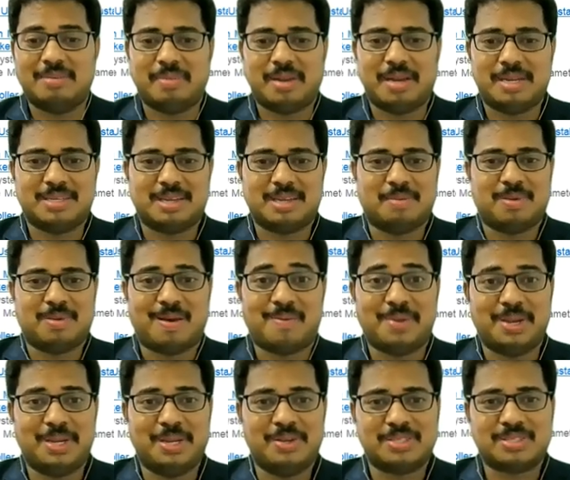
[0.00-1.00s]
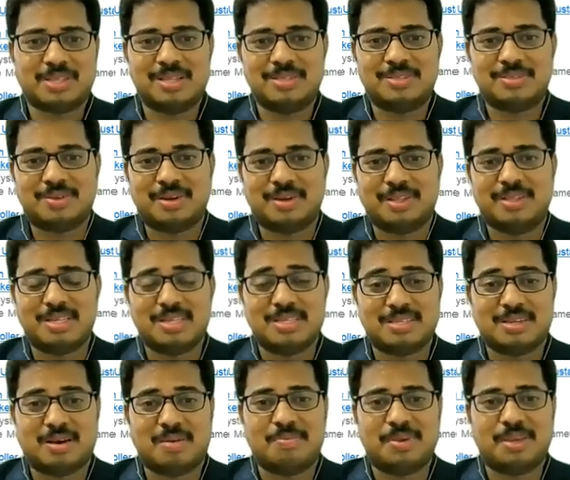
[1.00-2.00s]
made a couple of videos also on this
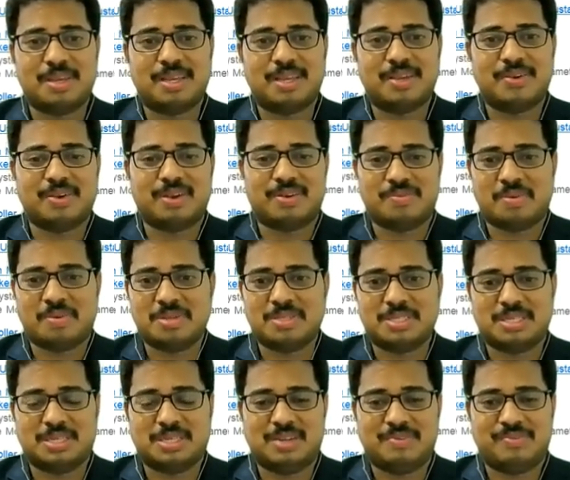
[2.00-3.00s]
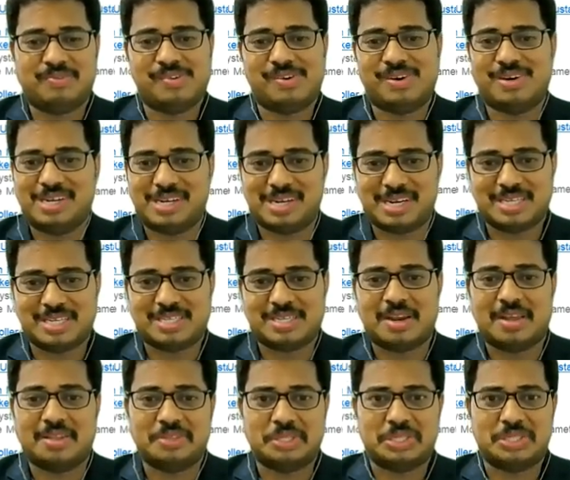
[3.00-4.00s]
topic. You can watch it if you are
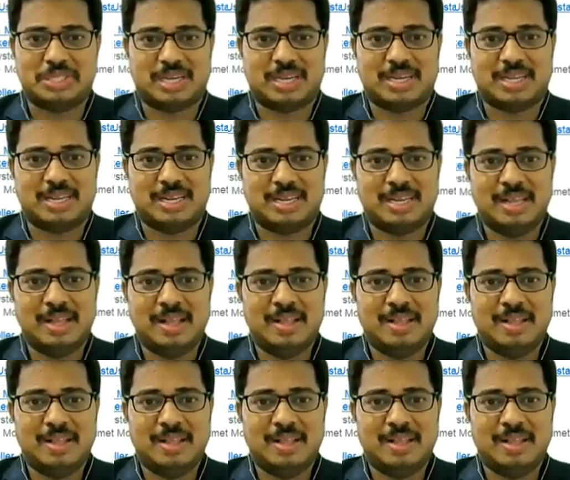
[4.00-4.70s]
interested on this channel.